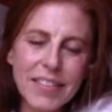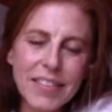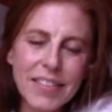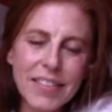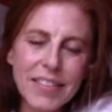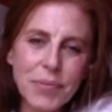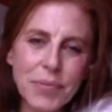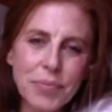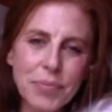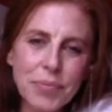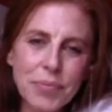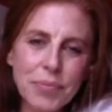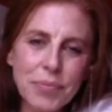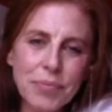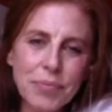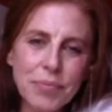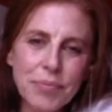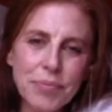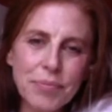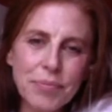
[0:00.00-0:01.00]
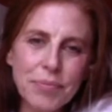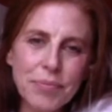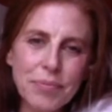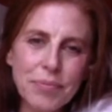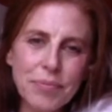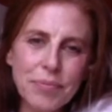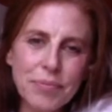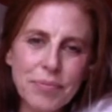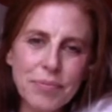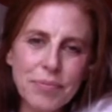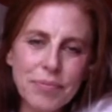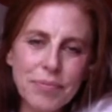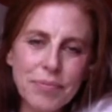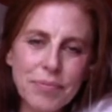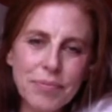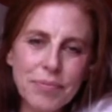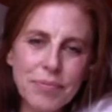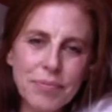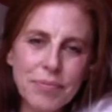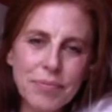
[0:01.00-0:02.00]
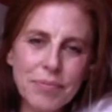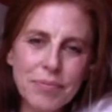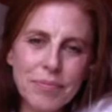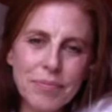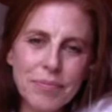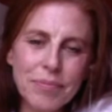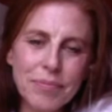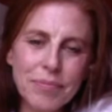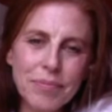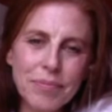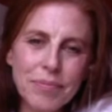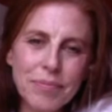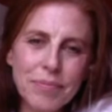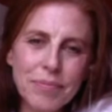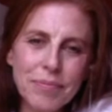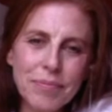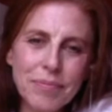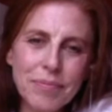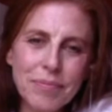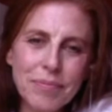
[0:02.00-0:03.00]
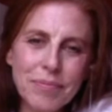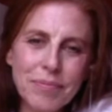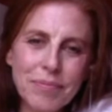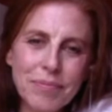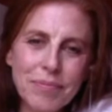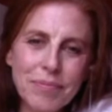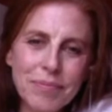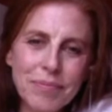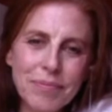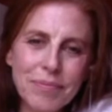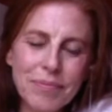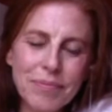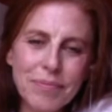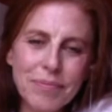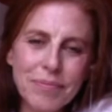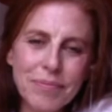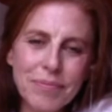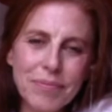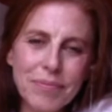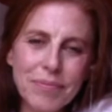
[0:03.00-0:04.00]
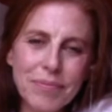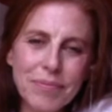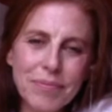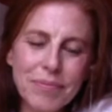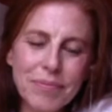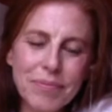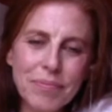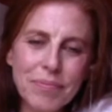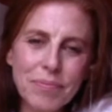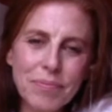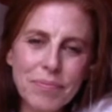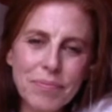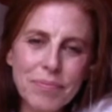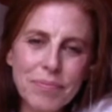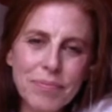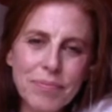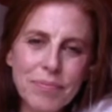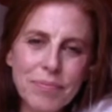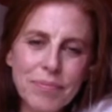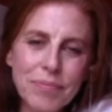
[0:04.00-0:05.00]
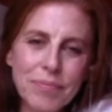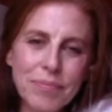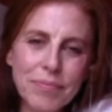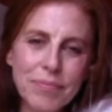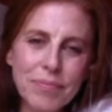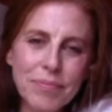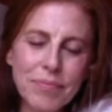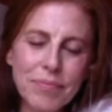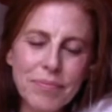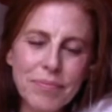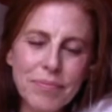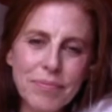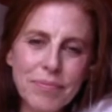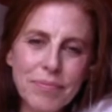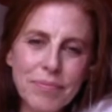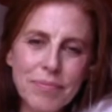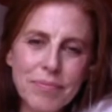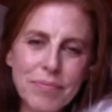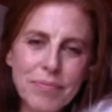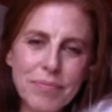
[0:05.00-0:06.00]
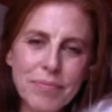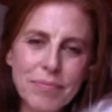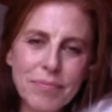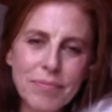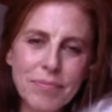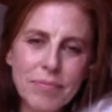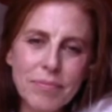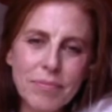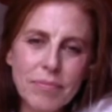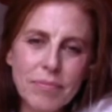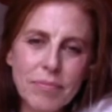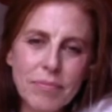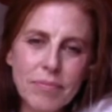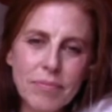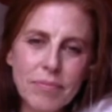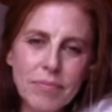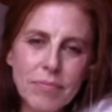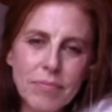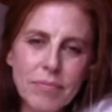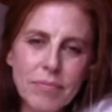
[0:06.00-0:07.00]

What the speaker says: This person isn't speaking.